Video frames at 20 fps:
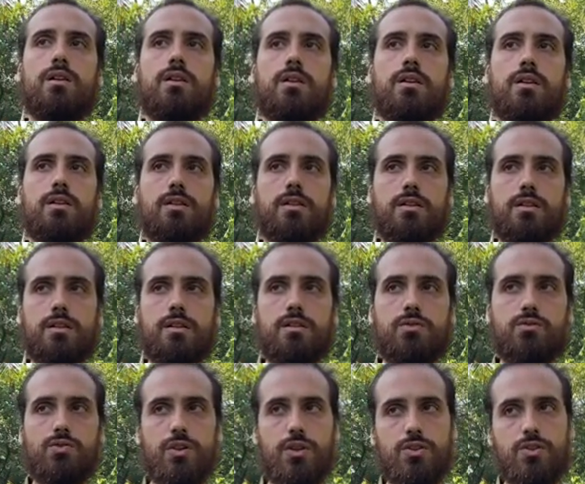In the
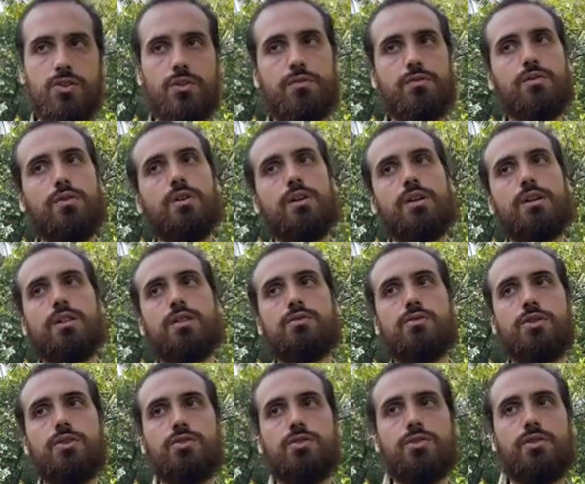tradition of yoga, in the
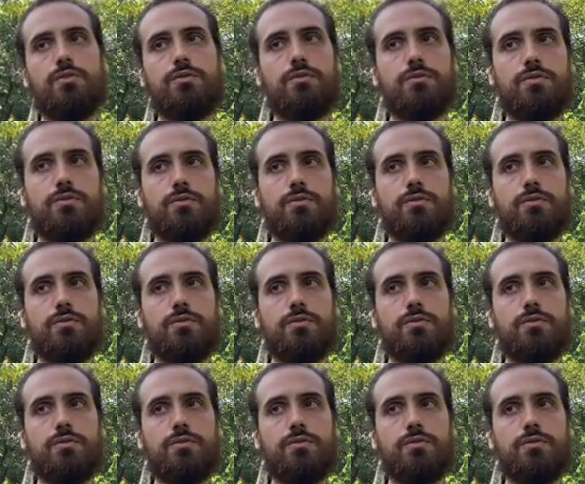tradition of